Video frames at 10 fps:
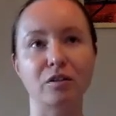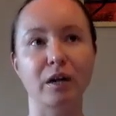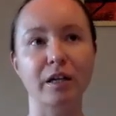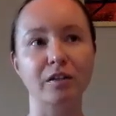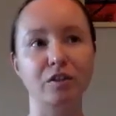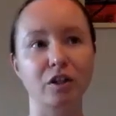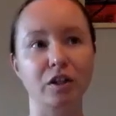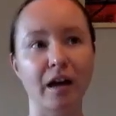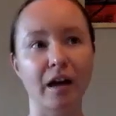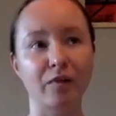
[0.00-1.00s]
so I
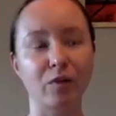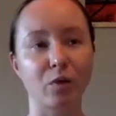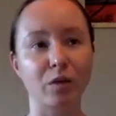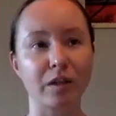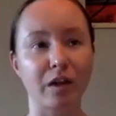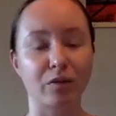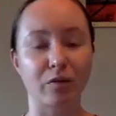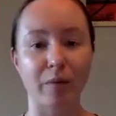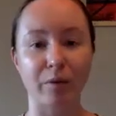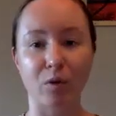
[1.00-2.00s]
started kind of going down the
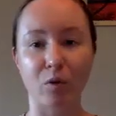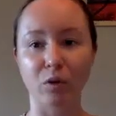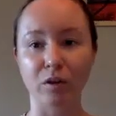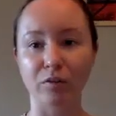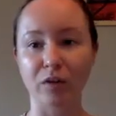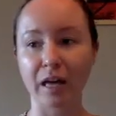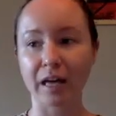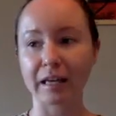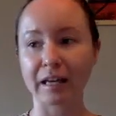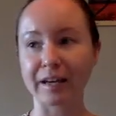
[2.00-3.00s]
rabbit hole of
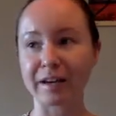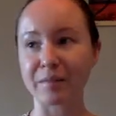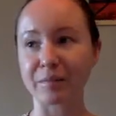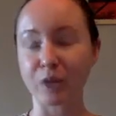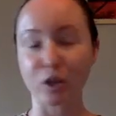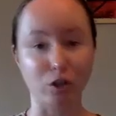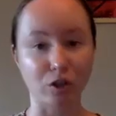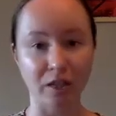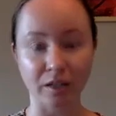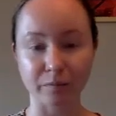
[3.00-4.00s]

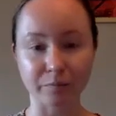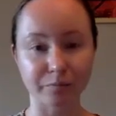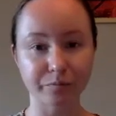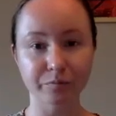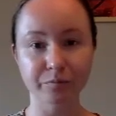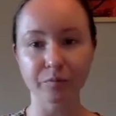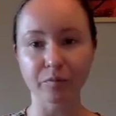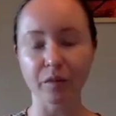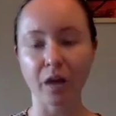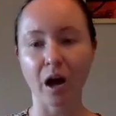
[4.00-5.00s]
learning.
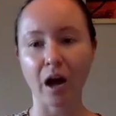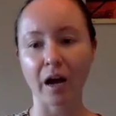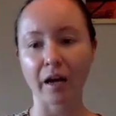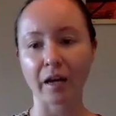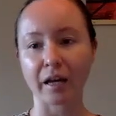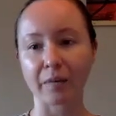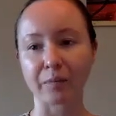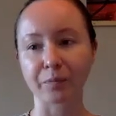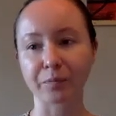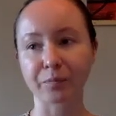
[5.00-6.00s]
I
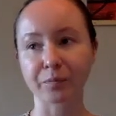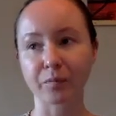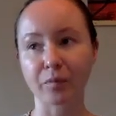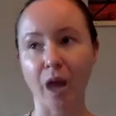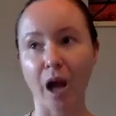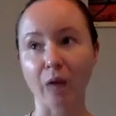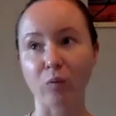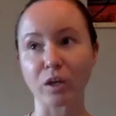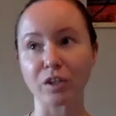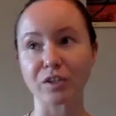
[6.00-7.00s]
I
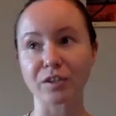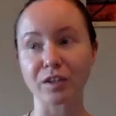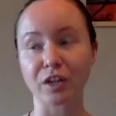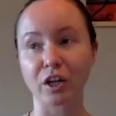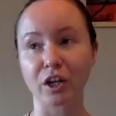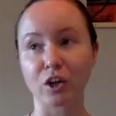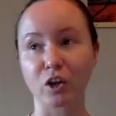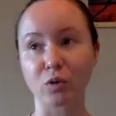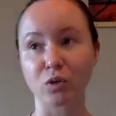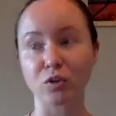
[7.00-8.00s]
was gonna
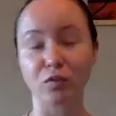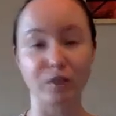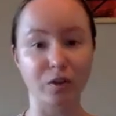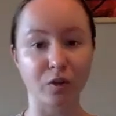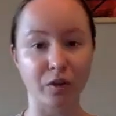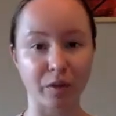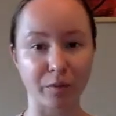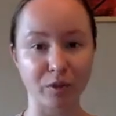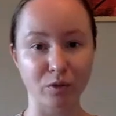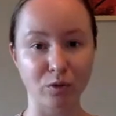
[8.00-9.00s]
go to physical
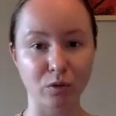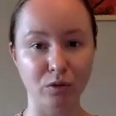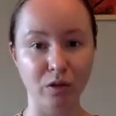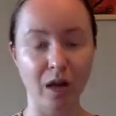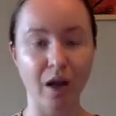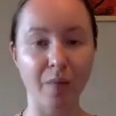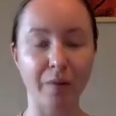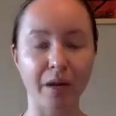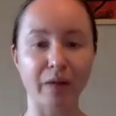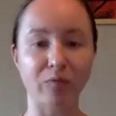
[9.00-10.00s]
therapy school,
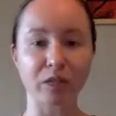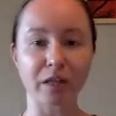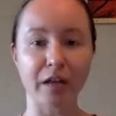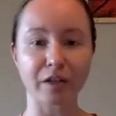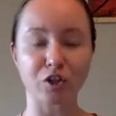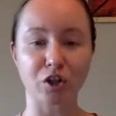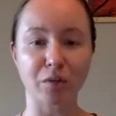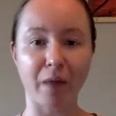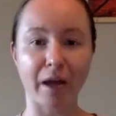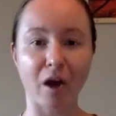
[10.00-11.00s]
but I realized during
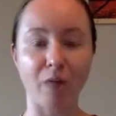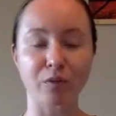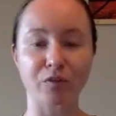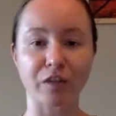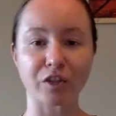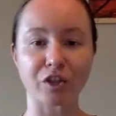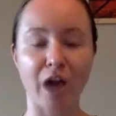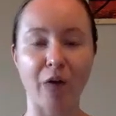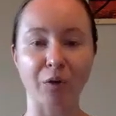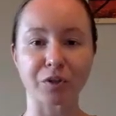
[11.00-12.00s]
my observation
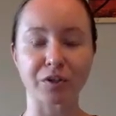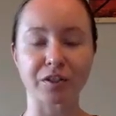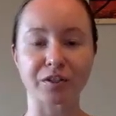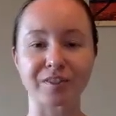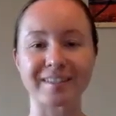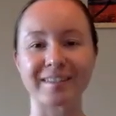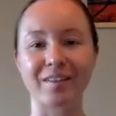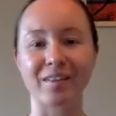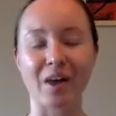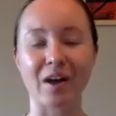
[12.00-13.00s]
hours there's still
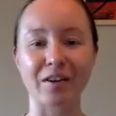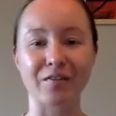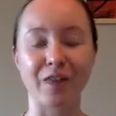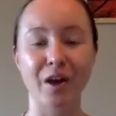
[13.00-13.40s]
a lot of